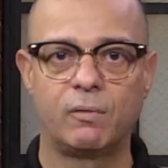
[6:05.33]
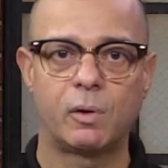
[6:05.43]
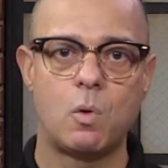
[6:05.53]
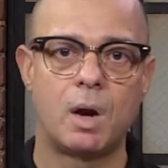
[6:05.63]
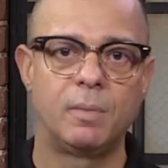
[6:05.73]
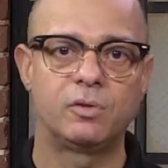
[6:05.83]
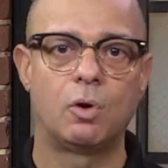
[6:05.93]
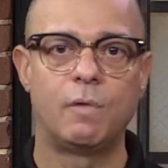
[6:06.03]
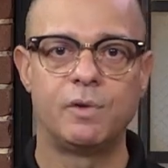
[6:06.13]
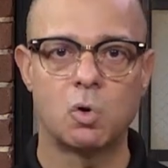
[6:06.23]
requirements
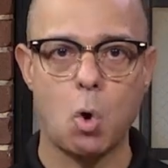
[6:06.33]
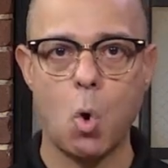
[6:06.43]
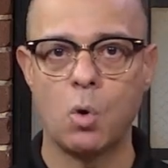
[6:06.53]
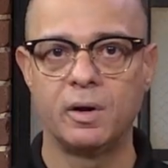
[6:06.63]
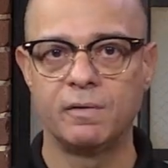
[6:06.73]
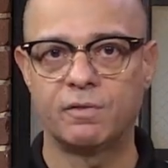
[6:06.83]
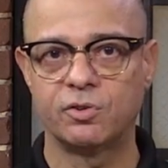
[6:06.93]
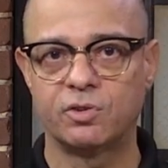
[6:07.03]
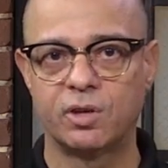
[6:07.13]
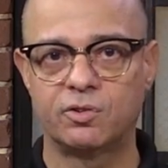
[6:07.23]
of your core
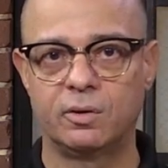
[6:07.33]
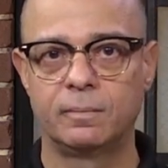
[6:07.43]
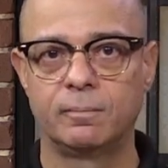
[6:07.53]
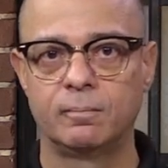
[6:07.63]
infrastructure.